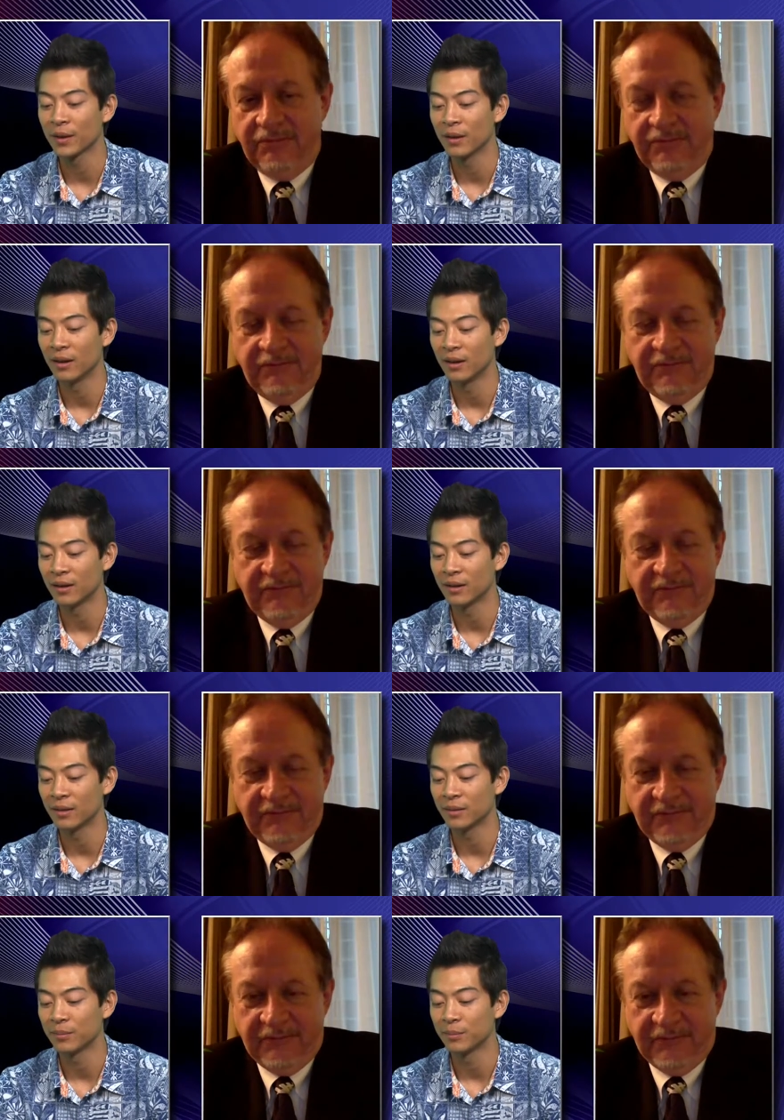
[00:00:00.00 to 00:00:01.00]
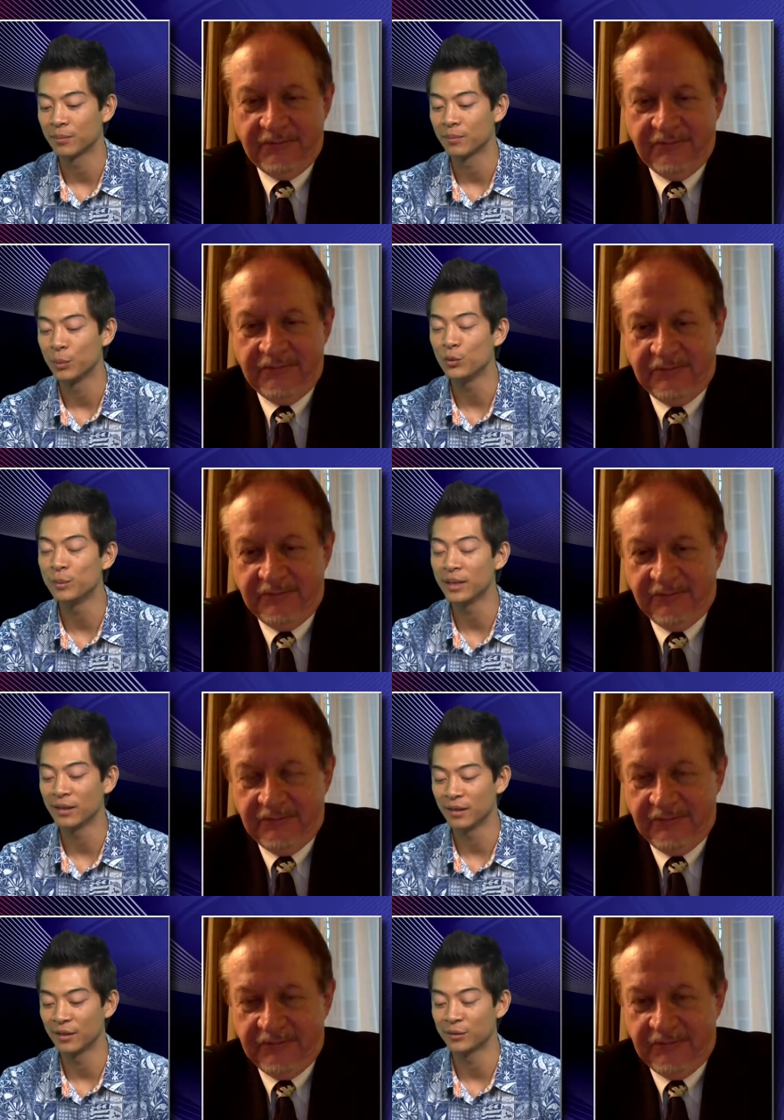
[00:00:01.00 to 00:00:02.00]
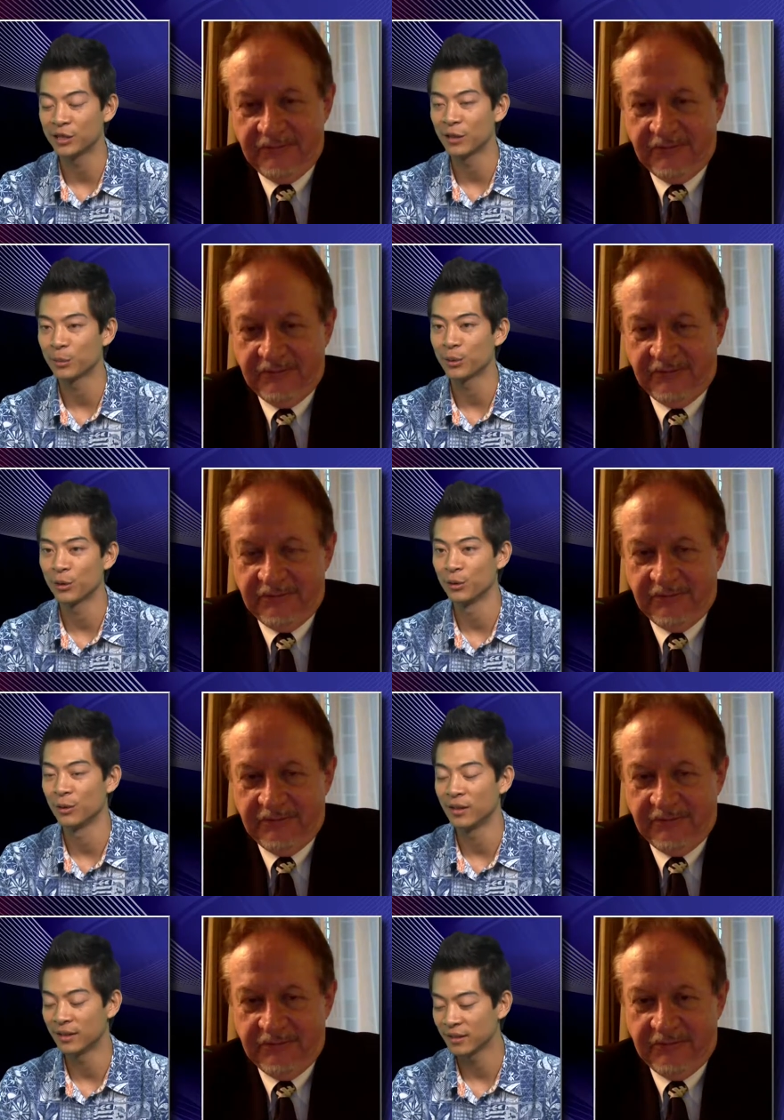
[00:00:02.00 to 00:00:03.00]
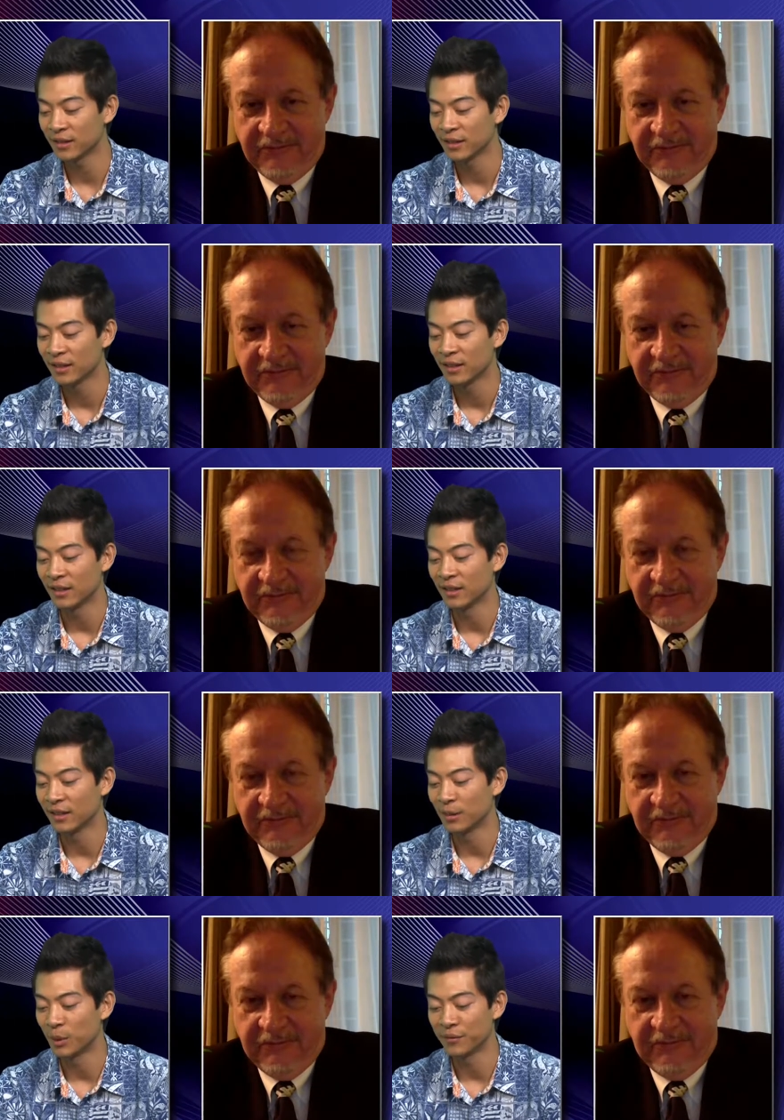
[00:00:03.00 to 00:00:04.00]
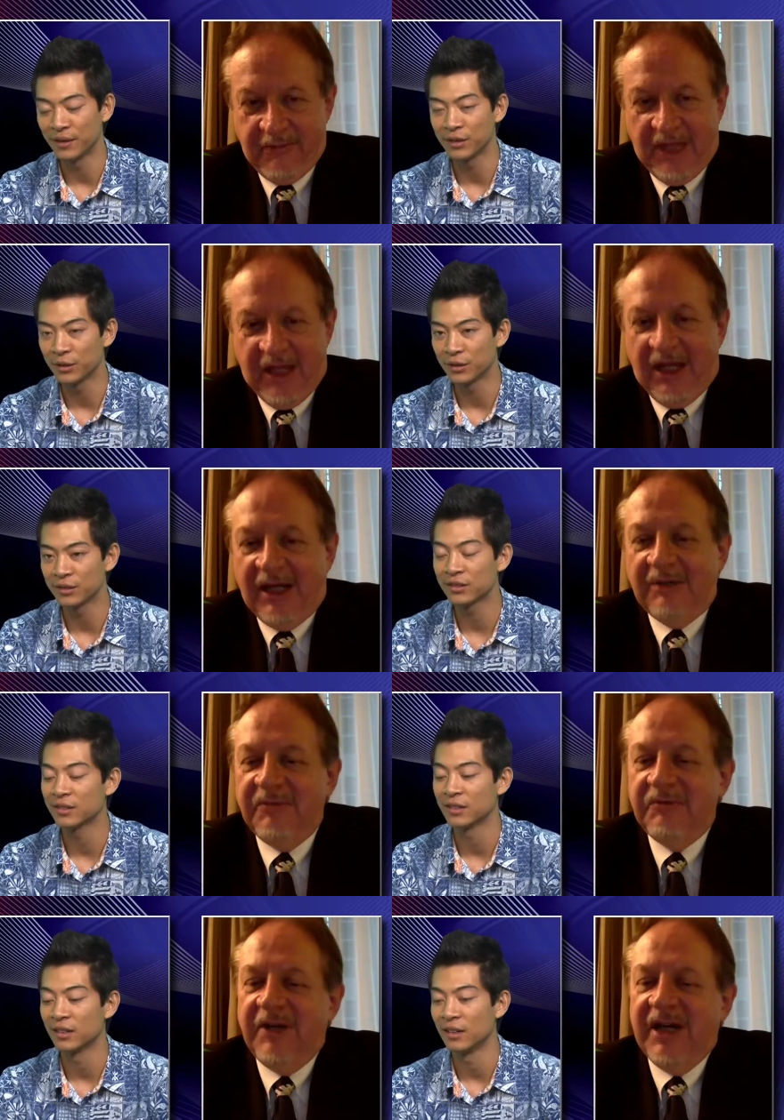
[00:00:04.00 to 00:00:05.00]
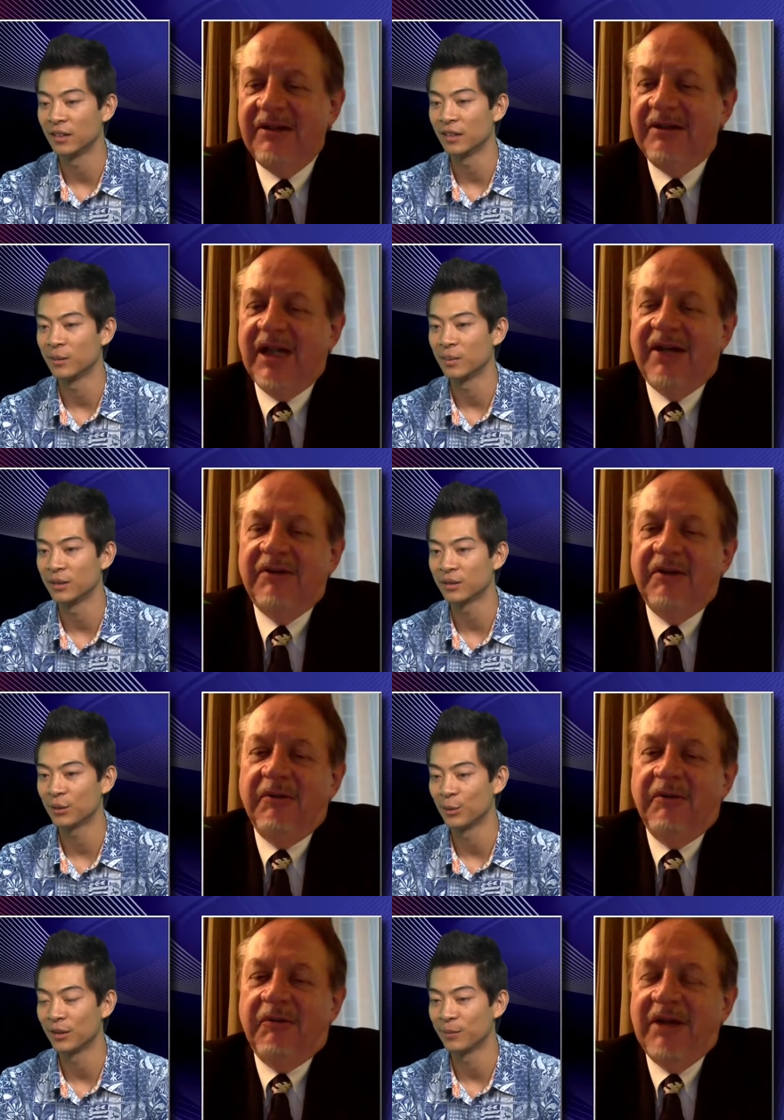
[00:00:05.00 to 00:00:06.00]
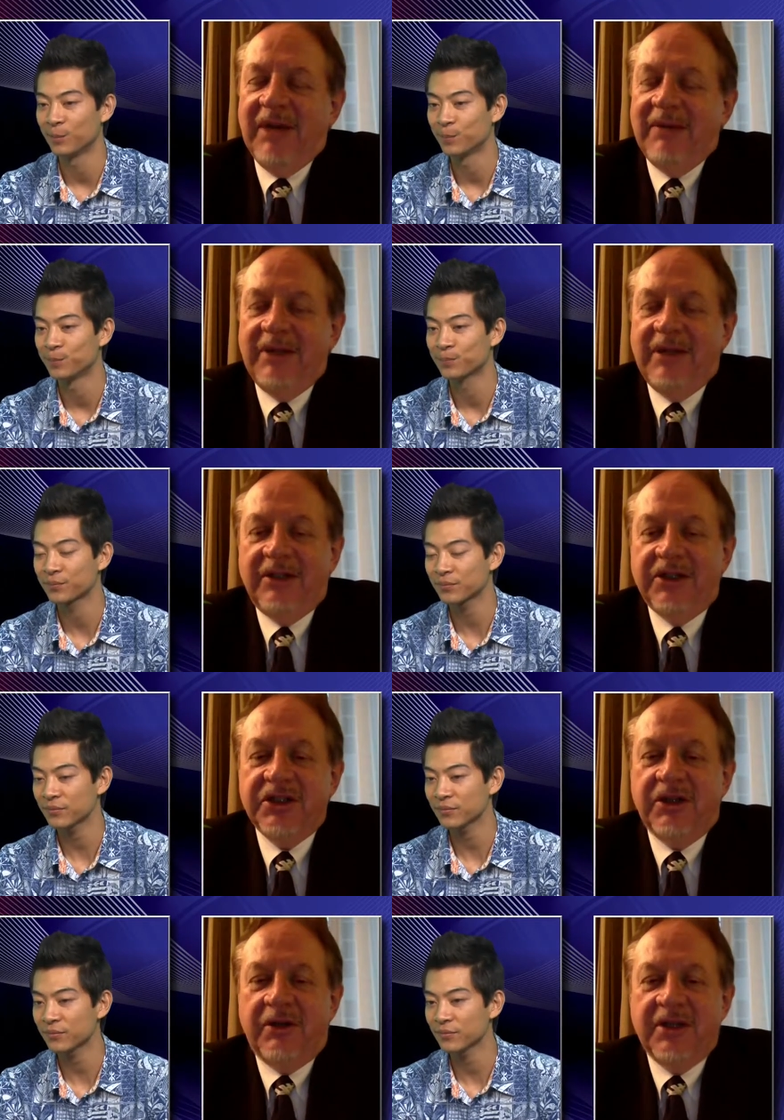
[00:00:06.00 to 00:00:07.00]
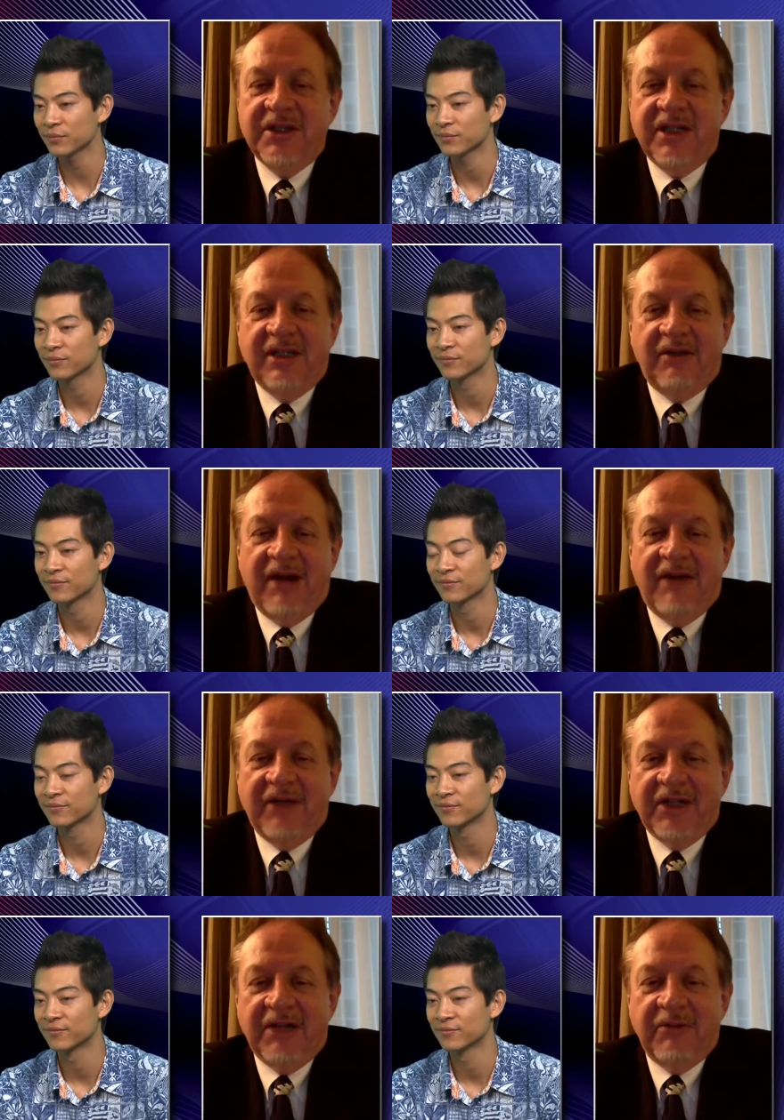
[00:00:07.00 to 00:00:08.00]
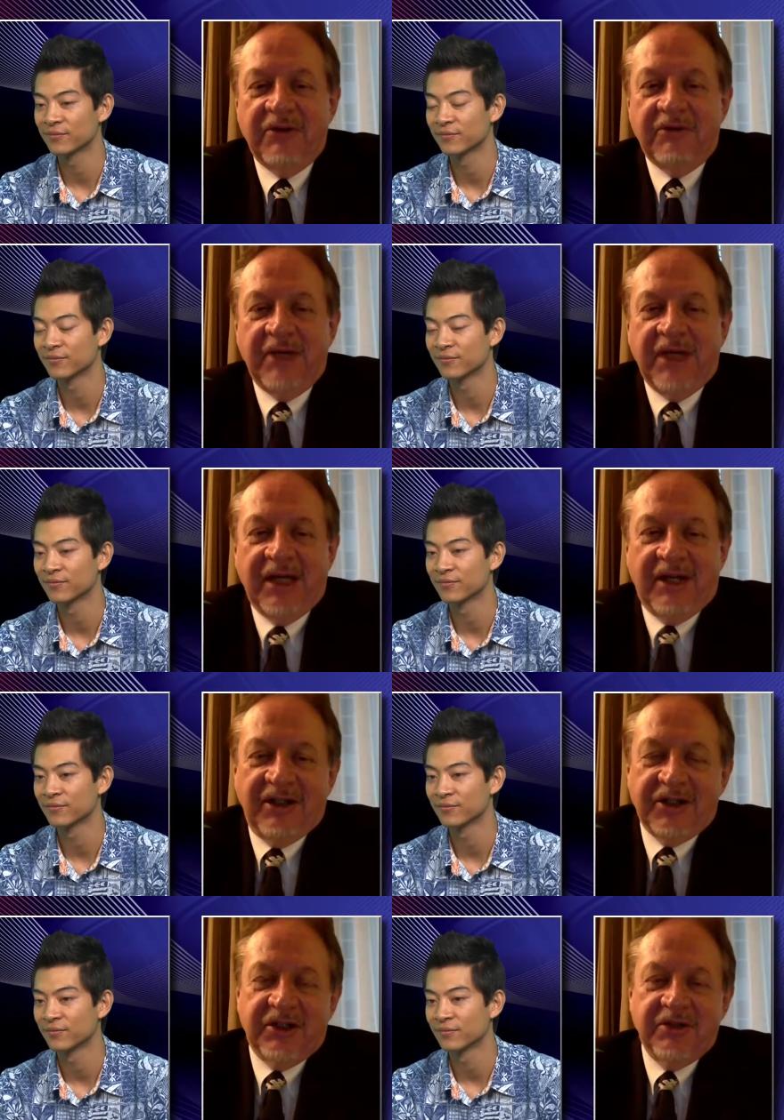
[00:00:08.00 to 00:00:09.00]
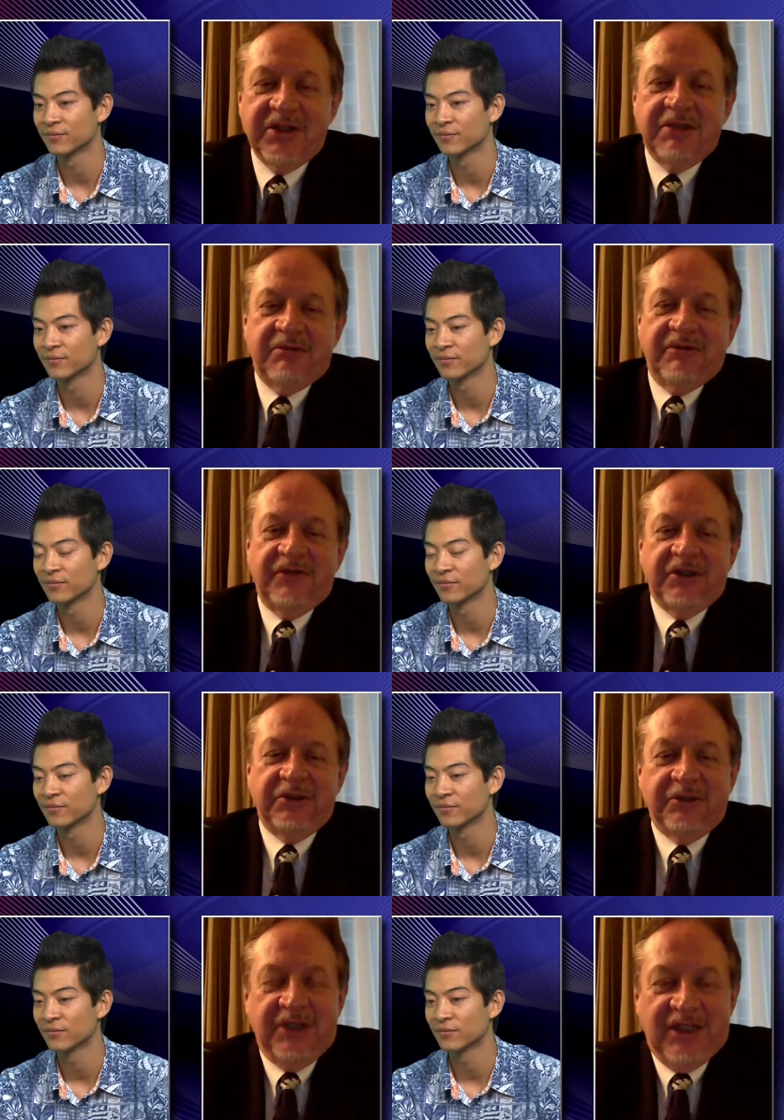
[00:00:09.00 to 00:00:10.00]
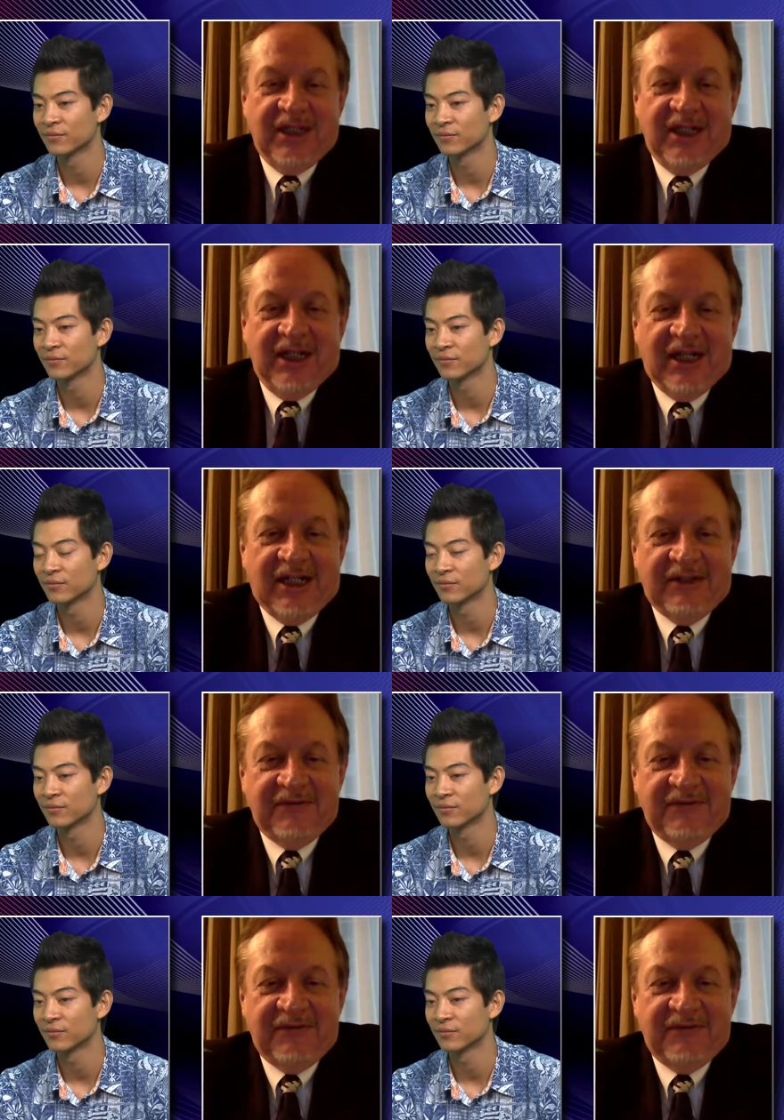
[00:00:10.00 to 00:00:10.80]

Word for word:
Speaker 1: uh, movement of sharing pure aloha um, our vendors, um, um, and so on.
Speaker 2: Ray, maybe you can show us uh, graphic number three here. It shows the review of